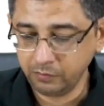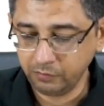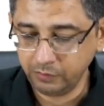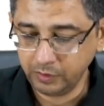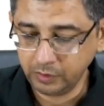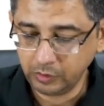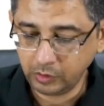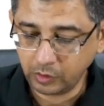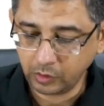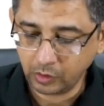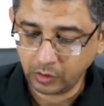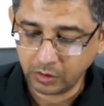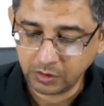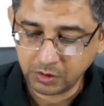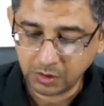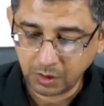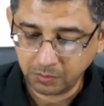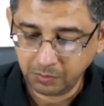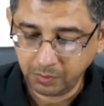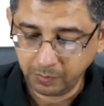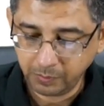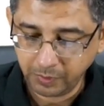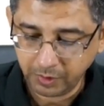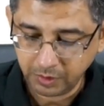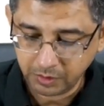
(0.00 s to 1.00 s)
with crossed
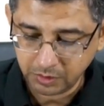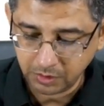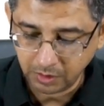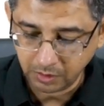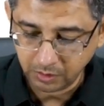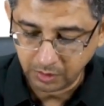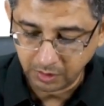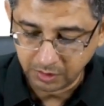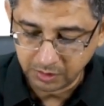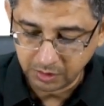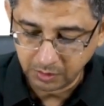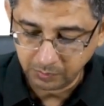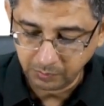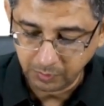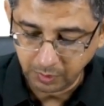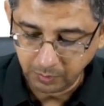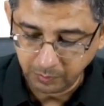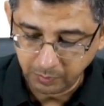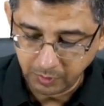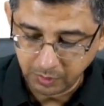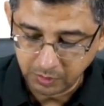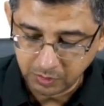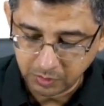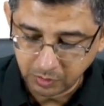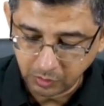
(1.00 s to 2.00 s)
hemiplegia, that simply
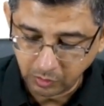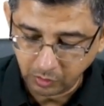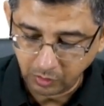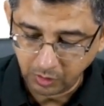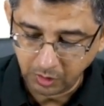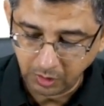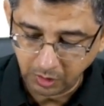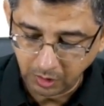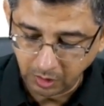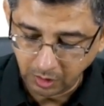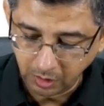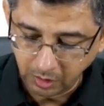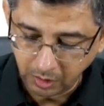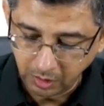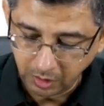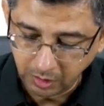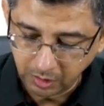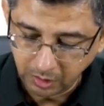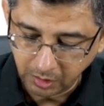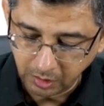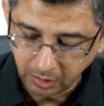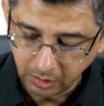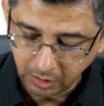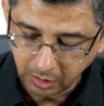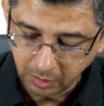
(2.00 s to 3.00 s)
means
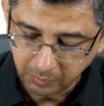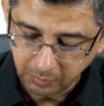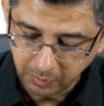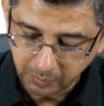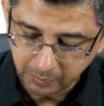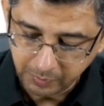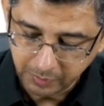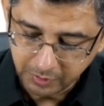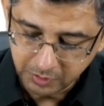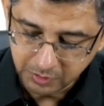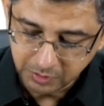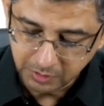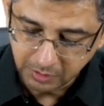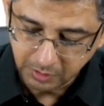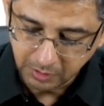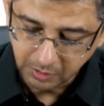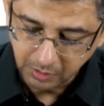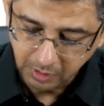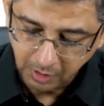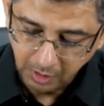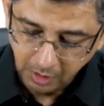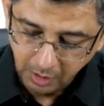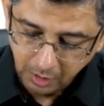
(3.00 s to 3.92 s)
contralateral hemiplegia.